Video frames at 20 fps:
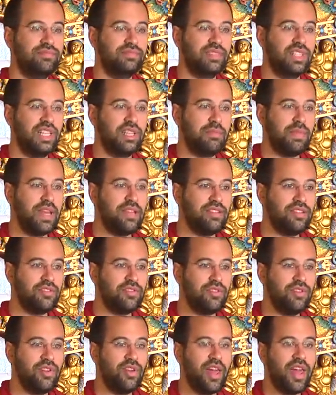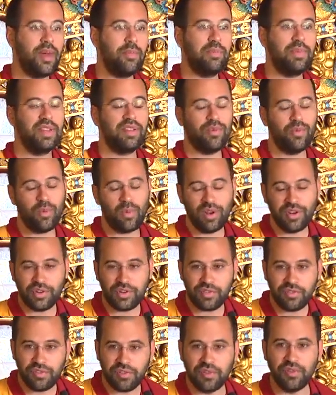It makes it truly happy.
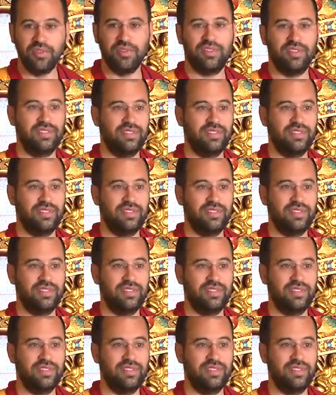Wonderful.